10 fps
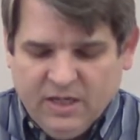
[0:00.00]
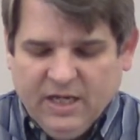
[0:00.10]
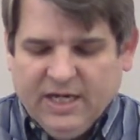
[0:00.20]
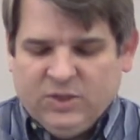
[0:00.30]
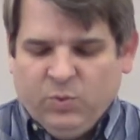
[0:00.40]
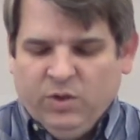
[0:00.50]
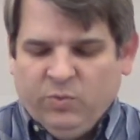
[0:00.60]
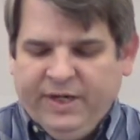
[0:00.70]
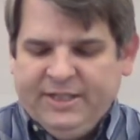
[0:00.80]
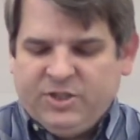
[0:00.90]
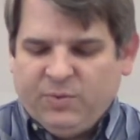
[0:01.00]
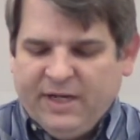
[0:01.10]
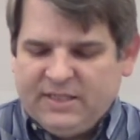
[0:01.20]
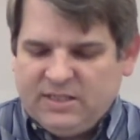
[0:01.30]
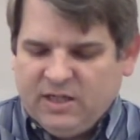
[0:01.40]
As one reads the
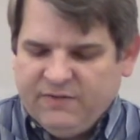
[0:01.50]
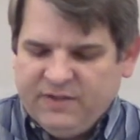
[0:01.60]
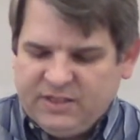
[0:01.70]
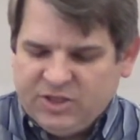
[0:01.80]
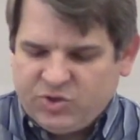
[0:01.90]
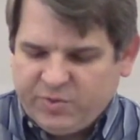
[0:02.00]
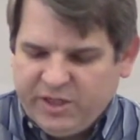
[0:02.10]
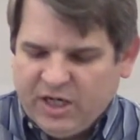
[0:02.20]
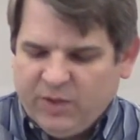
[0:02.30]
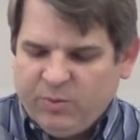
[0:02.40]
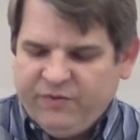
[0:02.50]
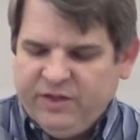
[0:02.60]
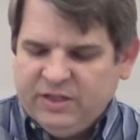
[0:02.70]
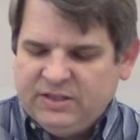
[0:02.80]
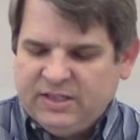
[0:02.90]
rest of this history, God
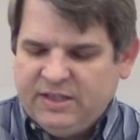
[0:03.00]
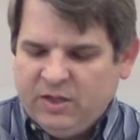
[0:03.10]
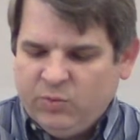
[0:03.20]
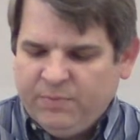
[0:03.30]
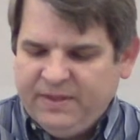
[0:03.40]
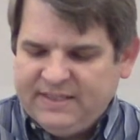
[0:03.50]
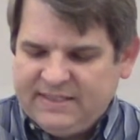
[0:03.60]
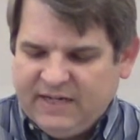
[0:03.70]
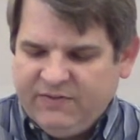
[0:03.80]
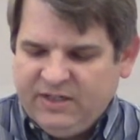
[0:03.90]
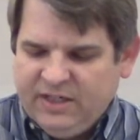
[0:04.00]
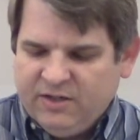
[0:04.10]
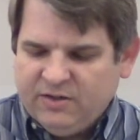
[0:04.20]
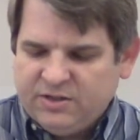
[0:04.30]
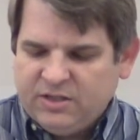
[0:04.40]
reveals that there will be seven
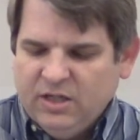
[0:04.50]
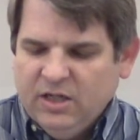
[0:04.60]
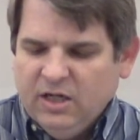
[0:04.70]
years